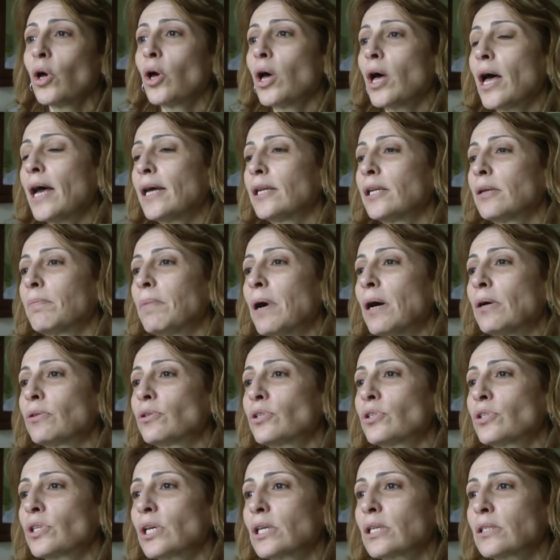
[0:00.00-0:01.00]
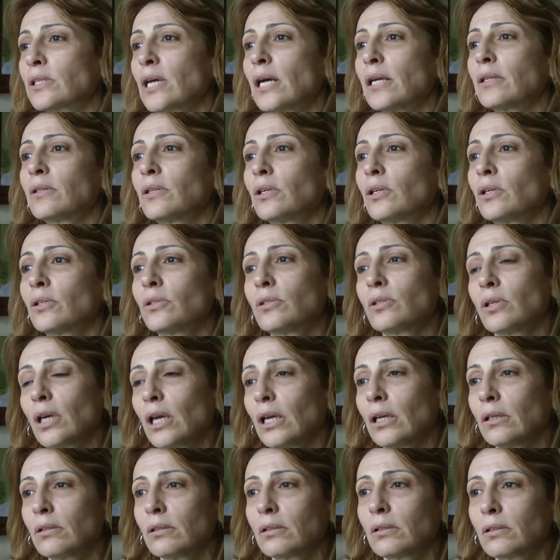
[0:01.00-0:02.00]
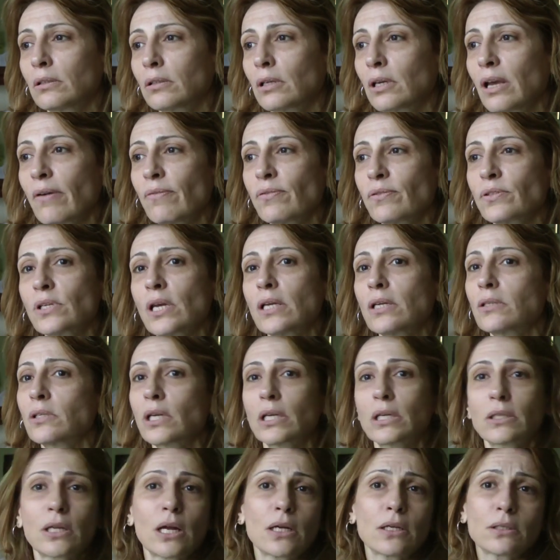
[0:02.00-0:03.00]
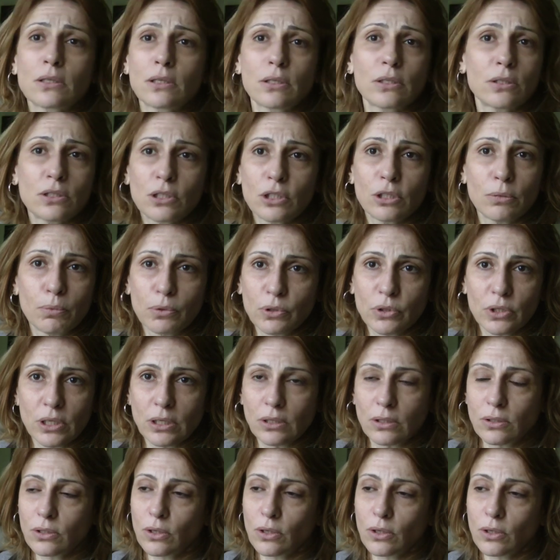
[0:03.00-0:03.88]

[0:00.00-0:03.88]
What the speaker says: and about 600 in Gafsa, 600 in Sidi Bouzid.